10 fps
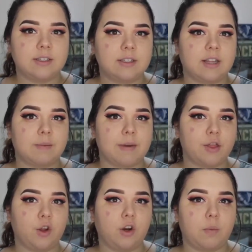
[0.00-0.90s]
This is like my
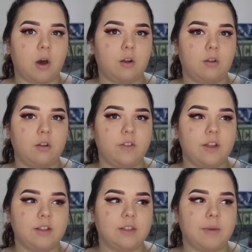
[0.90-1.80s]
3rd bottle of
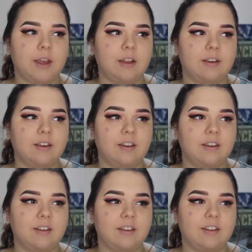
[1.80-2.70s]
this. I mean,
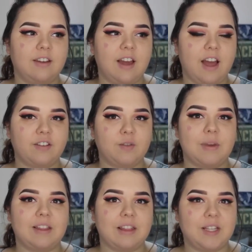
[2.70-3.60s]
I've
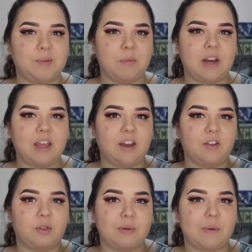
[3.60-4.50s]
spent less money
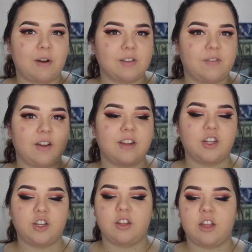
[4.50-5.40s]
on 3 bottles of
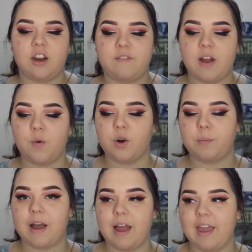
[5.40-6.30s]
foundation than if I were to
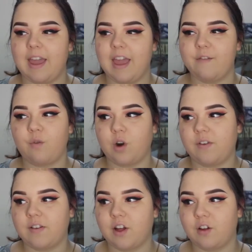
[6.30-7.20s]
buy a
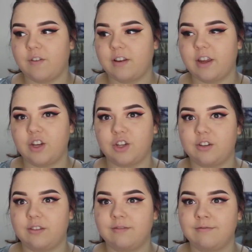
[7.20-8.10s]
$45 foundation,
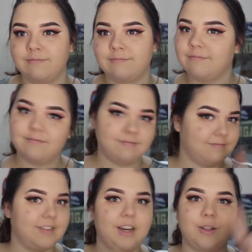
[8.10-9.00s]

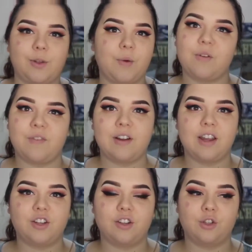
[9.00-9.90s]
and it's only 1 foundation.